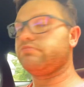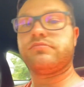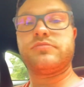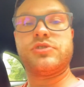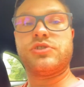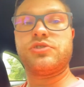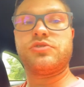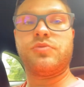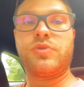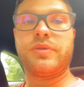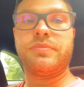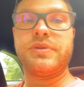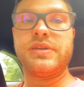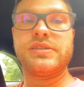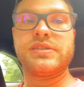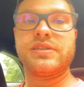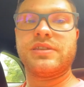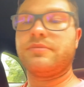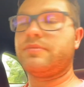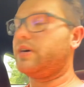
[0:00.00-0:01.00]
it's just one
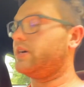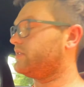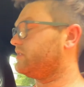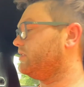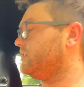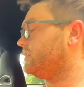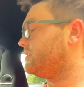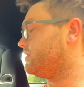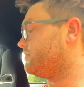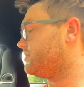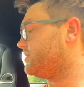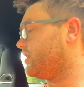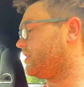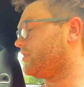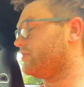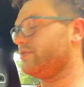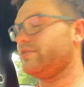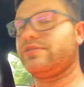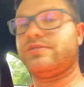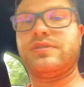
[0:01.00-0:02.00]
piece in the box. You get some
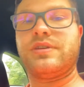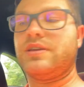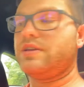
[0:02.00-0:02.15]
stickers.